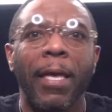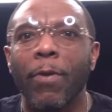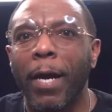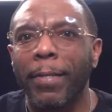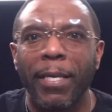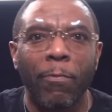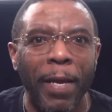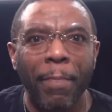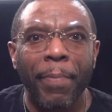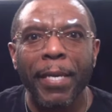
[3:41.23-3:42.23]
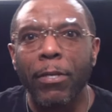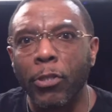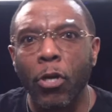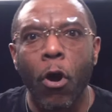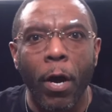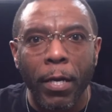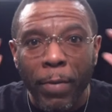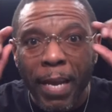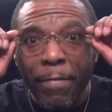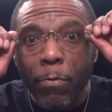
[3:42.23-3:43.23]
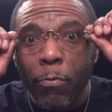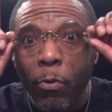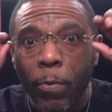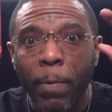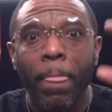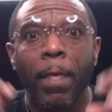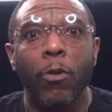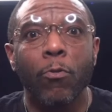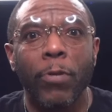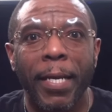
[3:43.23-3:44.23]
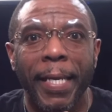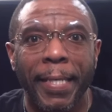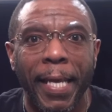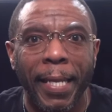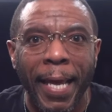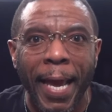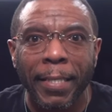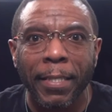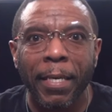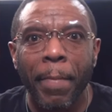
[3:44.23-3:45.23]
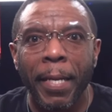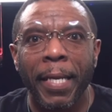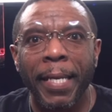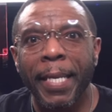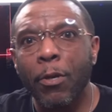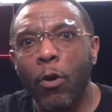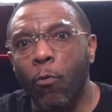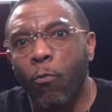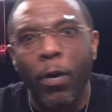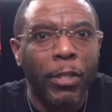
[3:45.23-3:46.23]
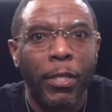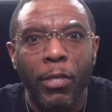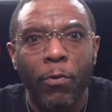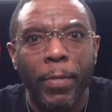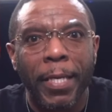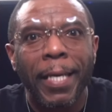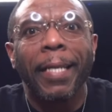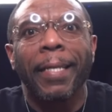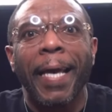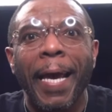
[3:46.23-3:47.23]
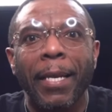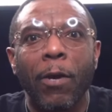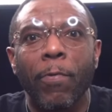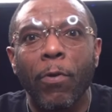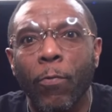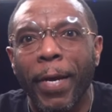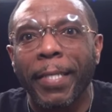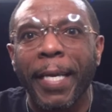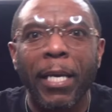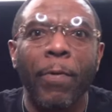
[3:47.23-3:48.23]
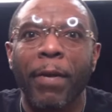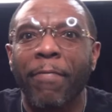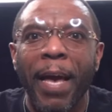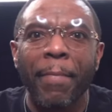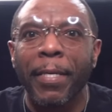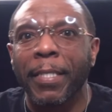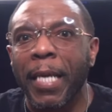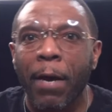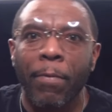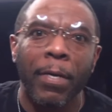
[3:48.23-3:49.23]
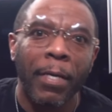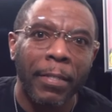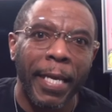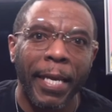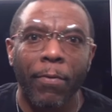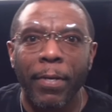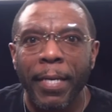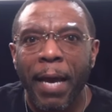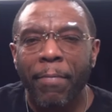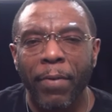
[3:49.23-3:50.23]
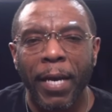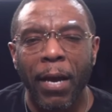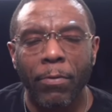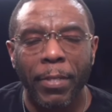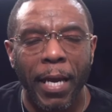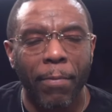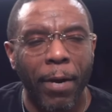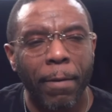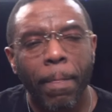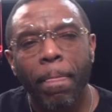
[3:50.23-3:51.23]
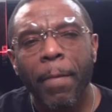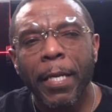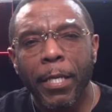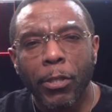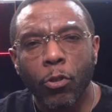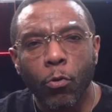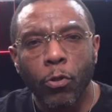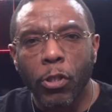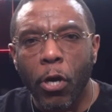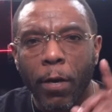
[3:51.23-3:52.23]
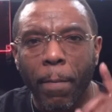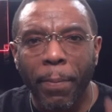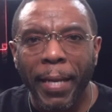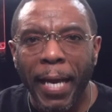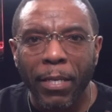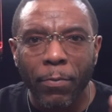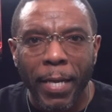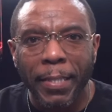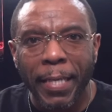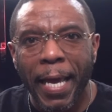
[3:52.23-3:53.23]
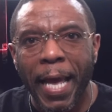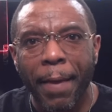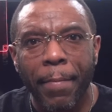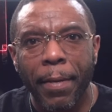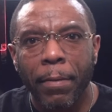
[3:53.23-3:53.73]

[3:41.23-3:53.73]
You out there in the weight pit. you jogging. Whatever you're doing, you trying to get that last little minute in. Then you're going to rush to the unit, line up real quick, take a quick five-minute shower, take you a nap for count time, right? This dude started plotting on that time.